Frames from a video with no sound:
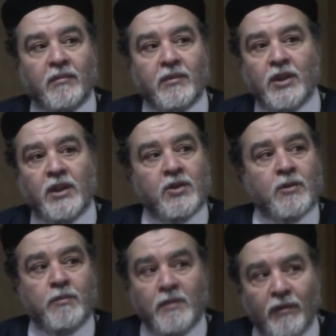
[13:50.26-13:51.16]

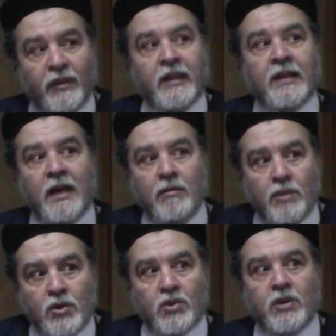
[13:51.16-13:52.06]
she's living a
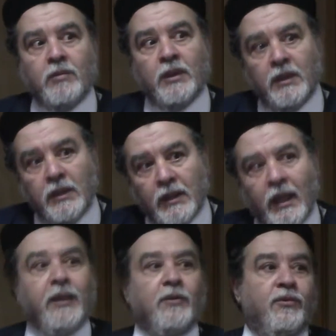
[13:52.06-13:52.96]
miserable
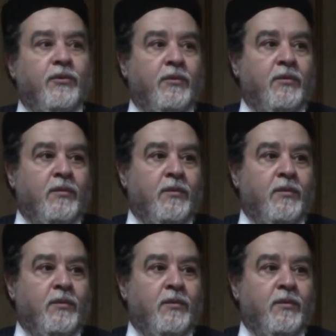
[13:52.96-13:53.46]
life.